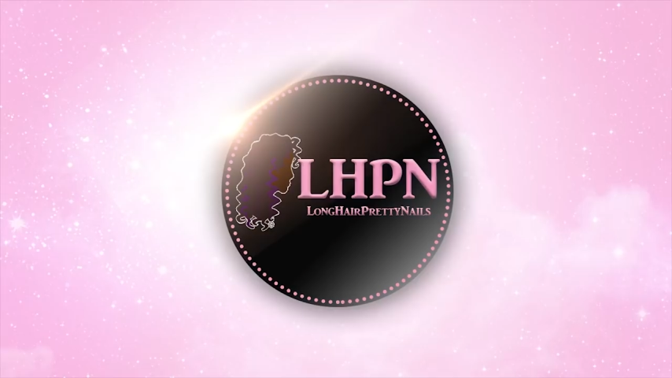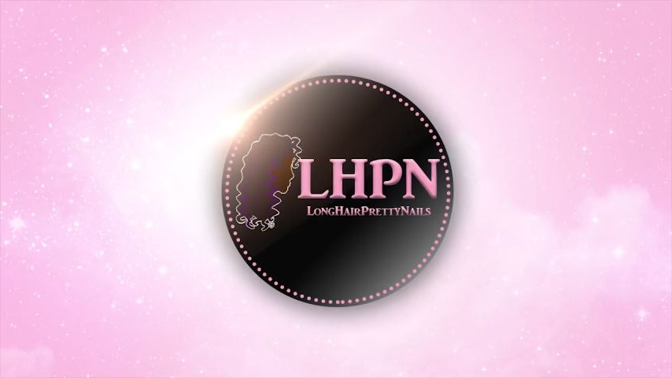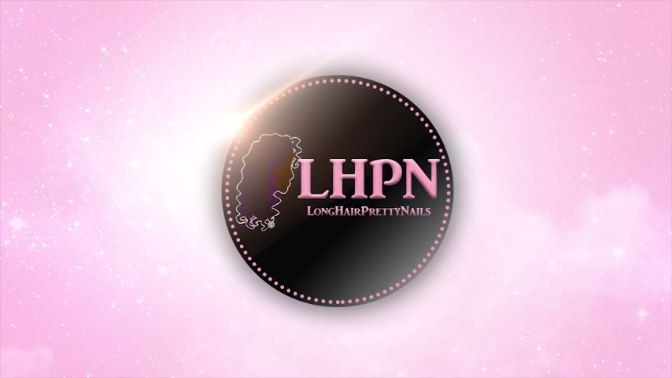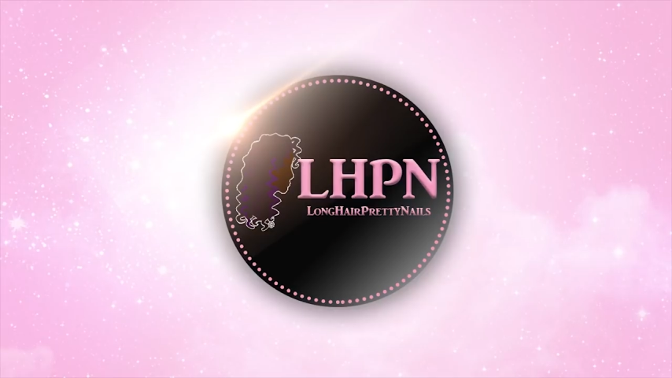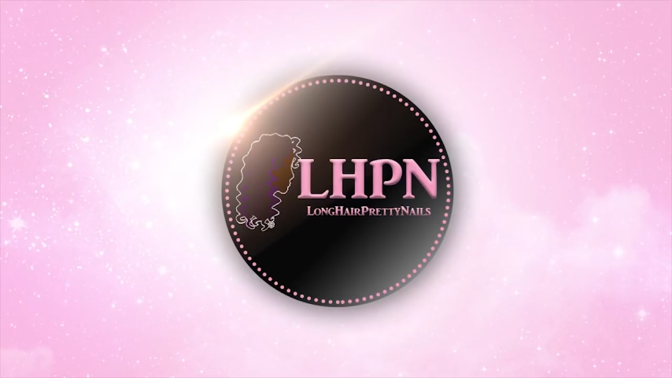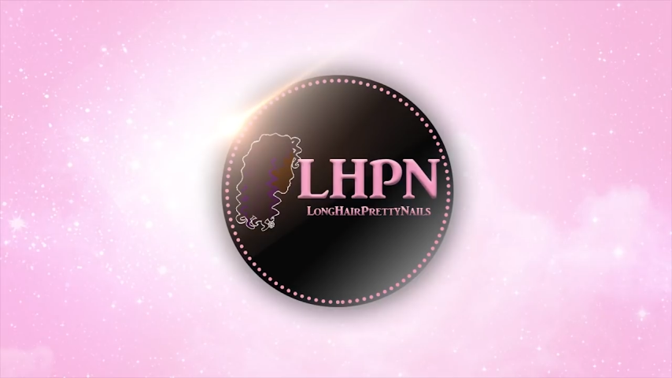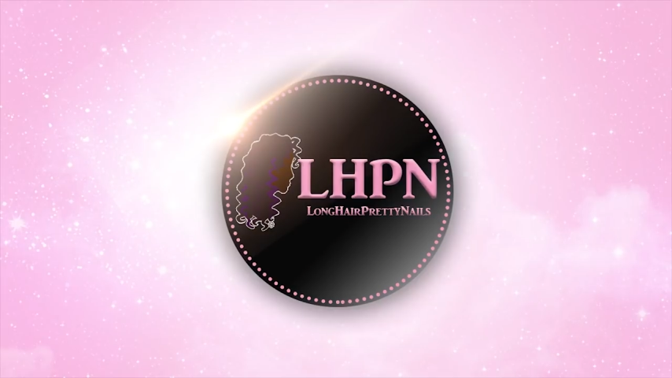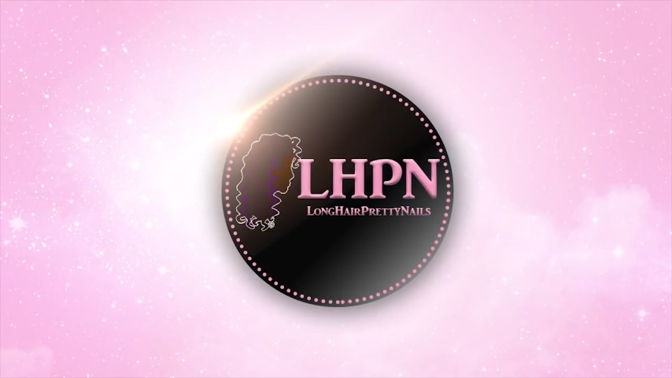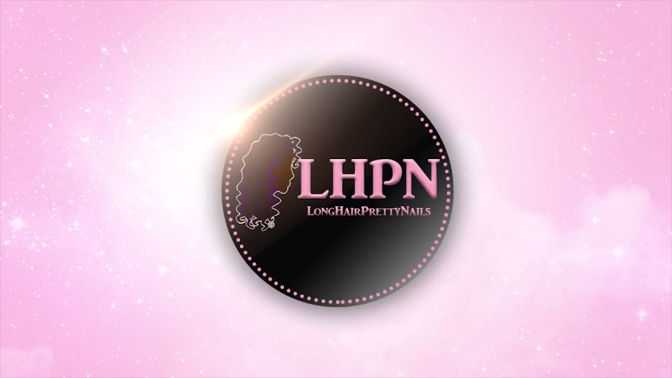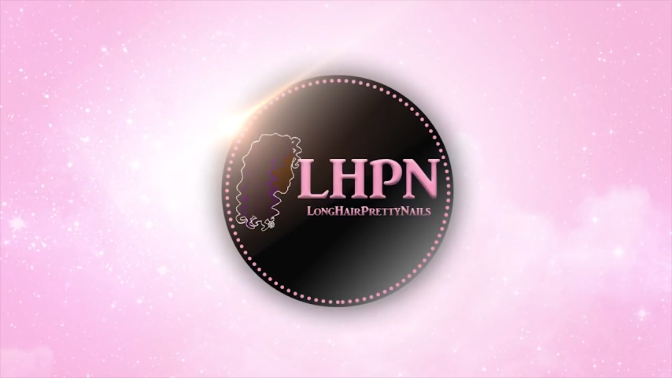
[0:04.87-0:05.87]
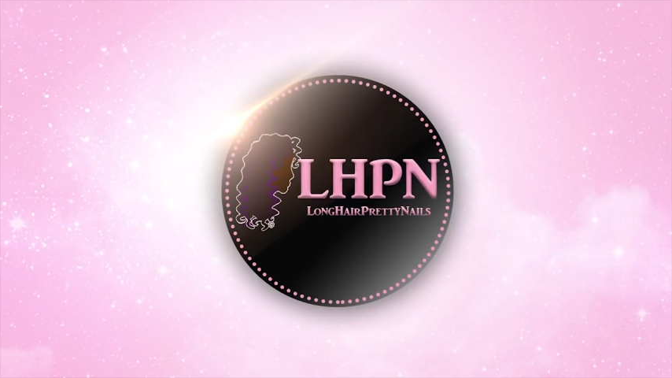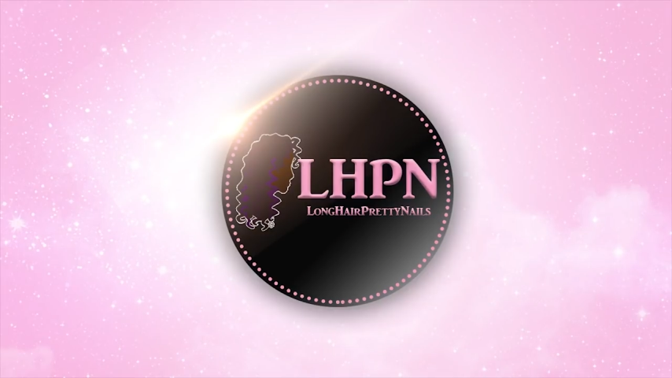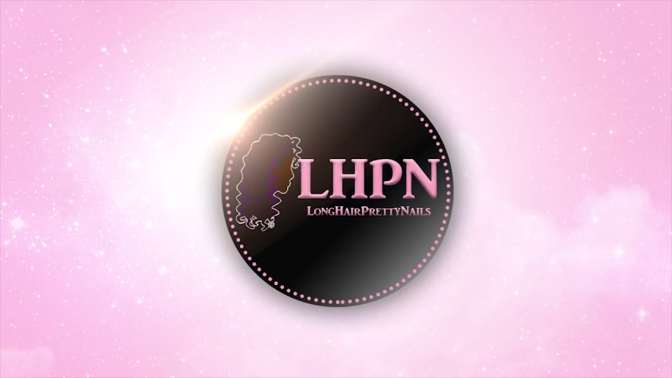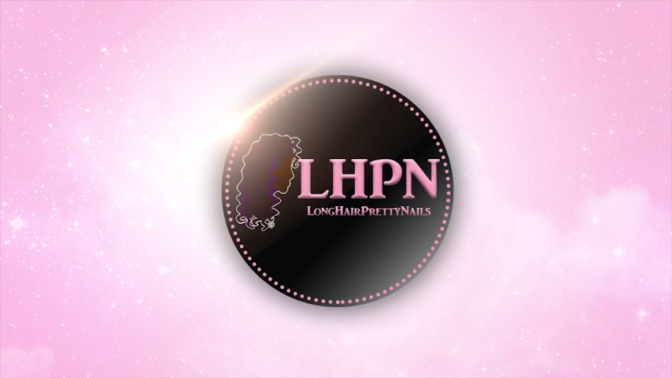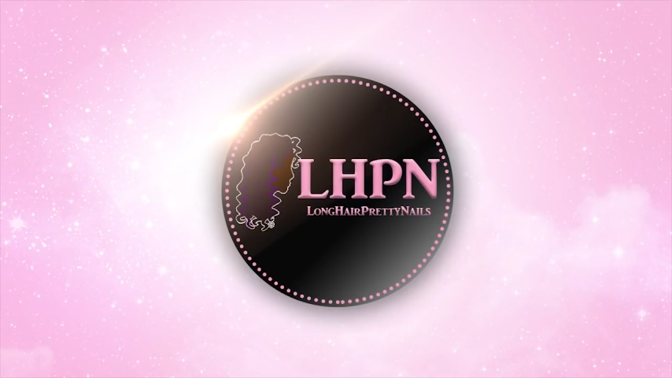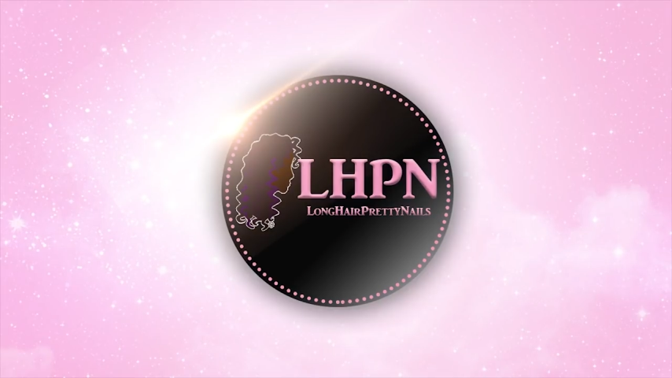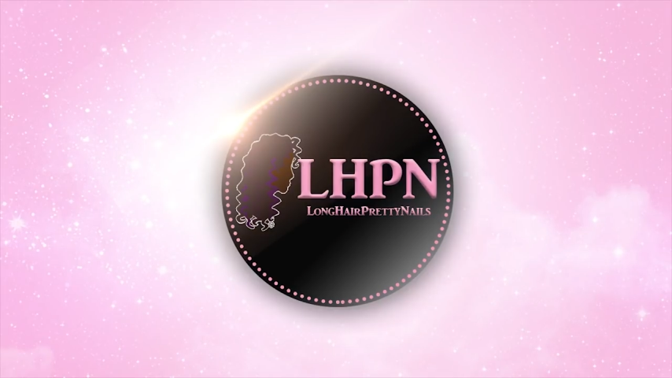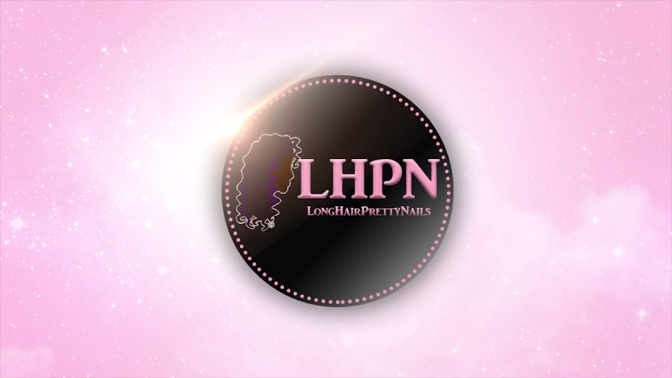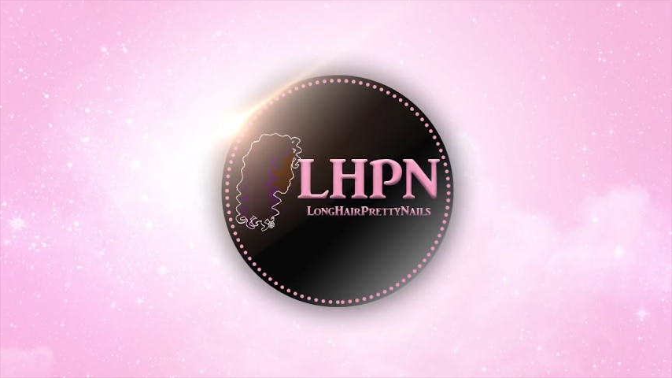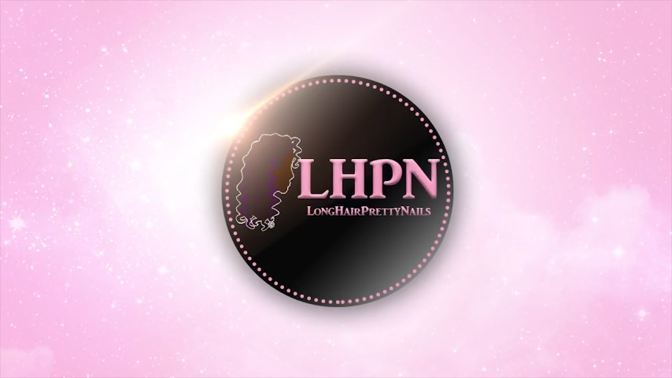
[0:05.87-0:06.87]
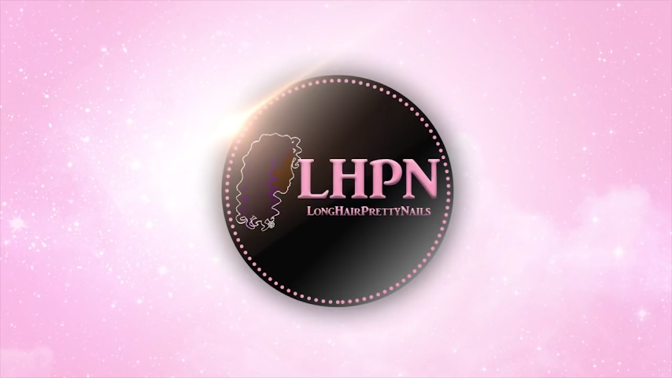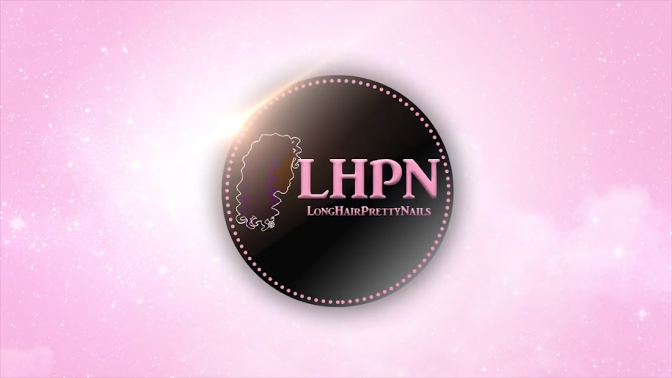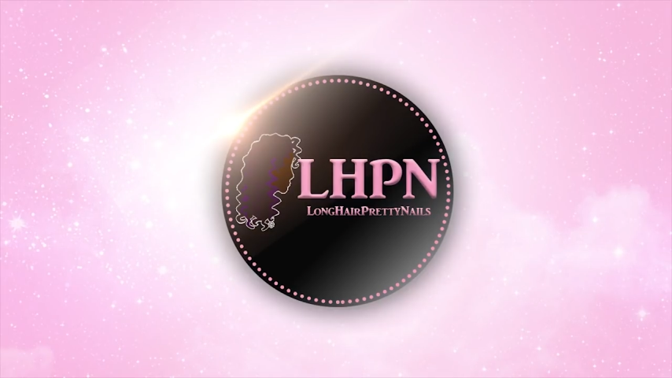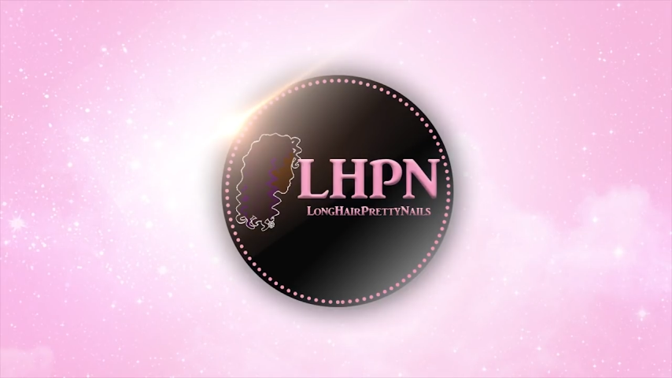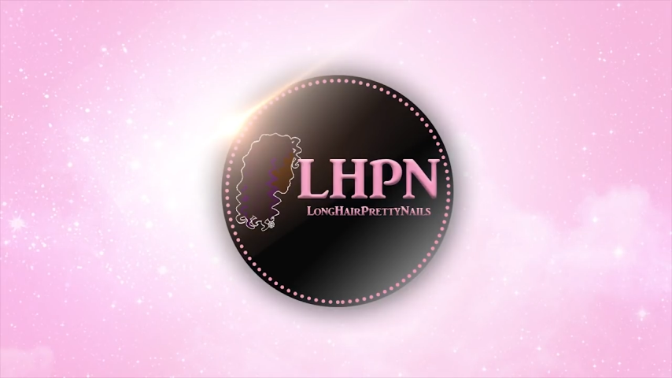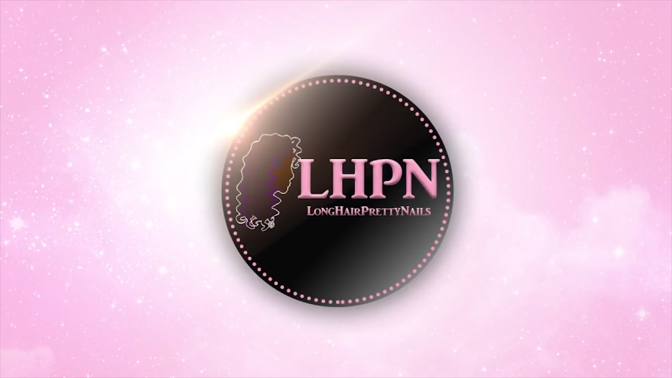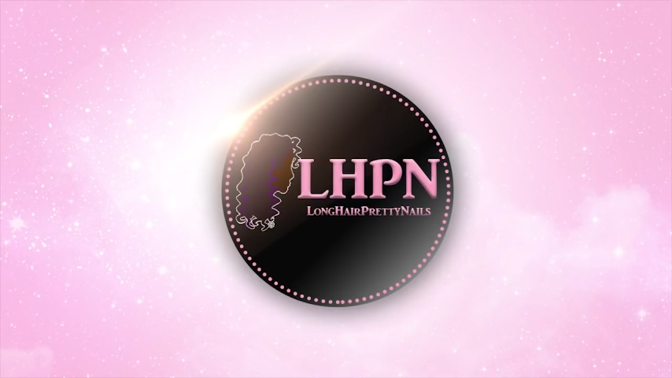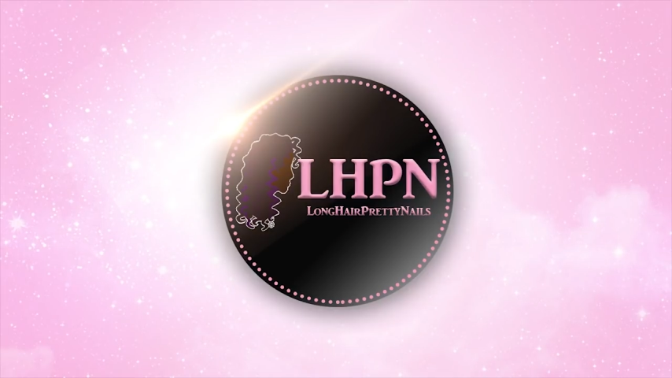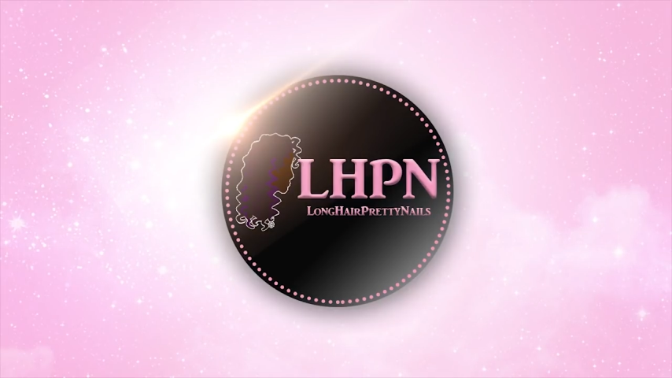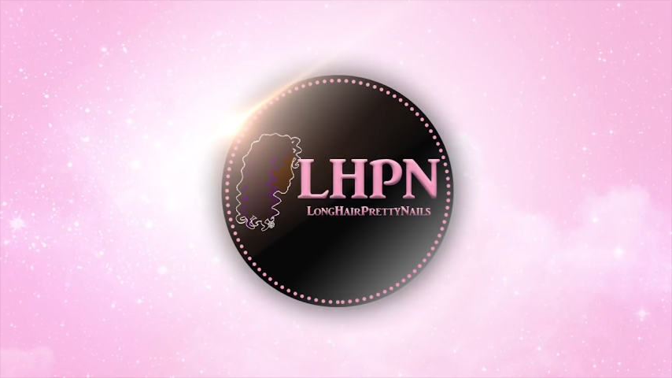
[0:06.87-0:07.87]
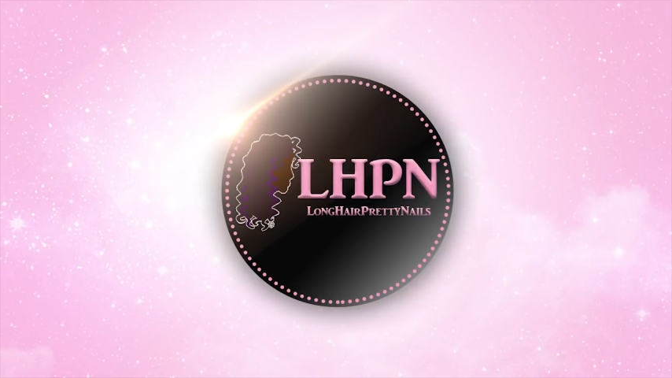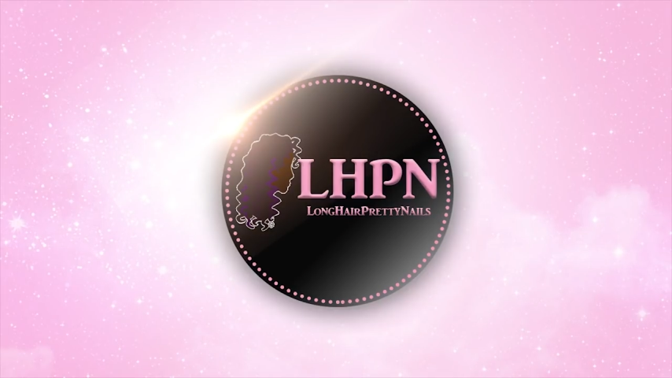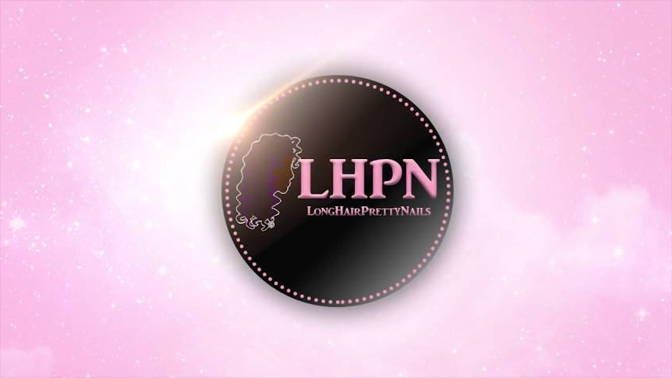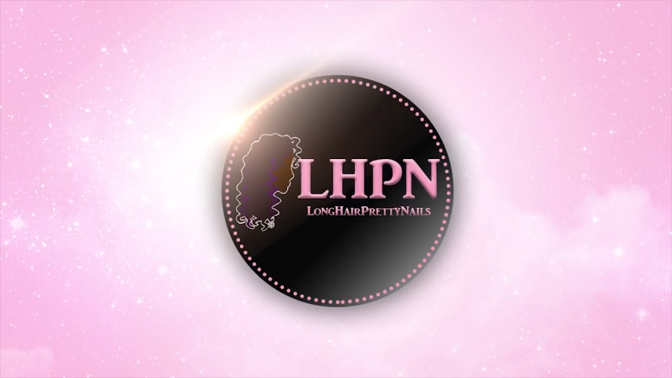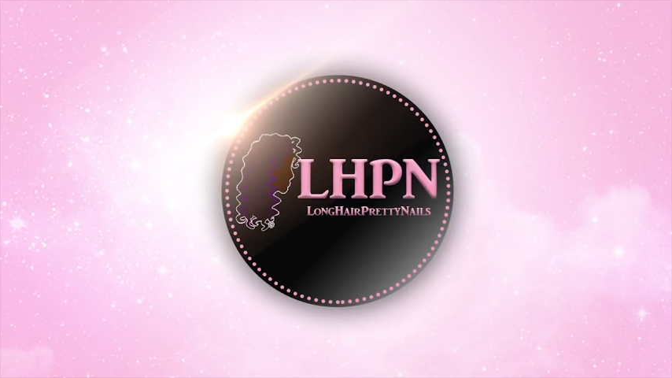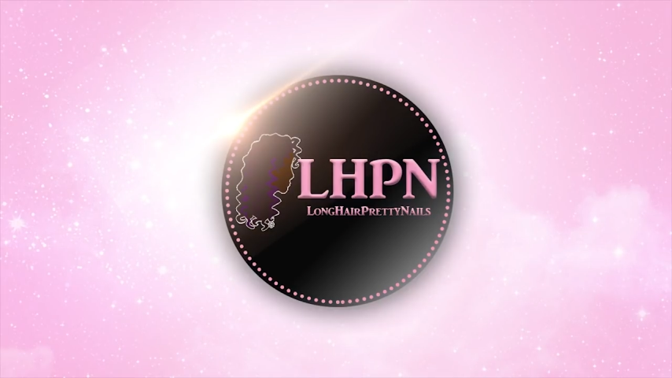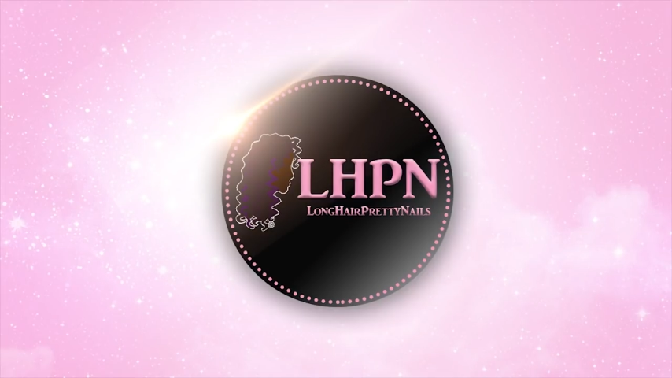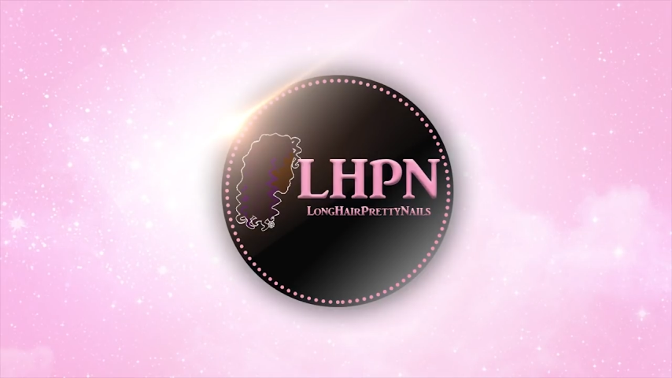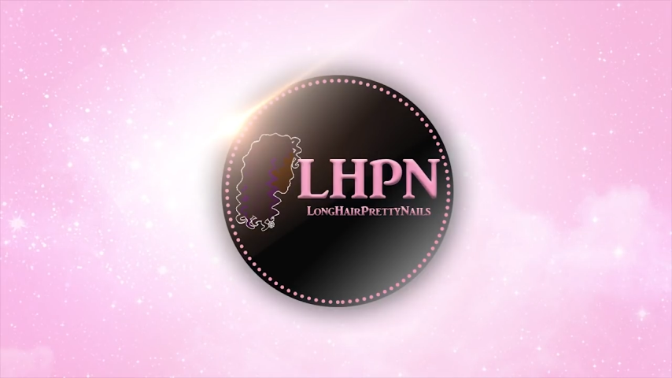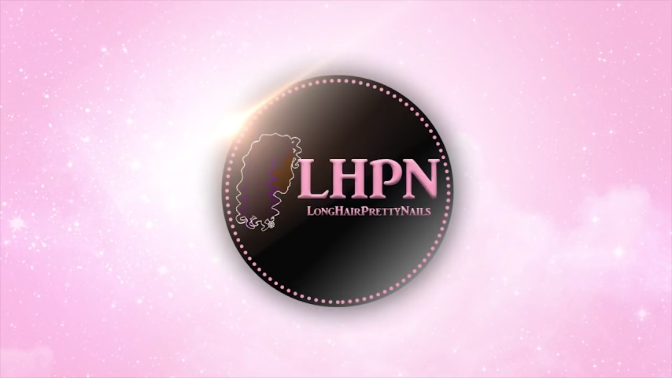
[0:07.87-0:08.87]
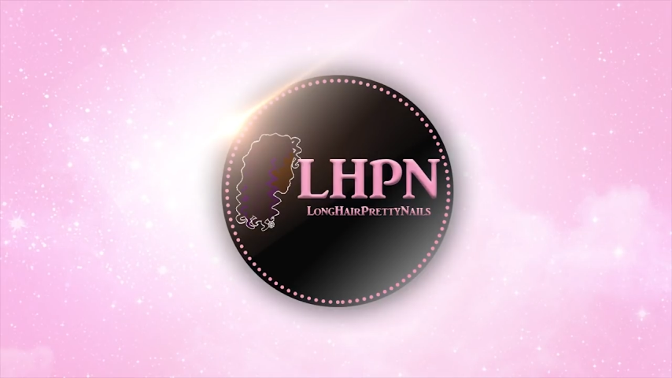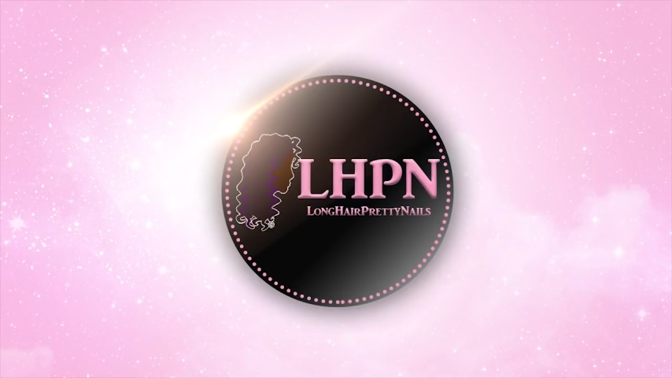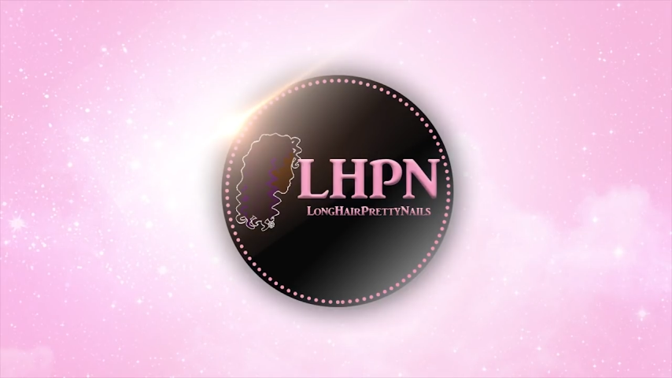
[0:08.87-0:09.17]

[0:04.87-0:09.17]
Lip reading: (no speaker visible)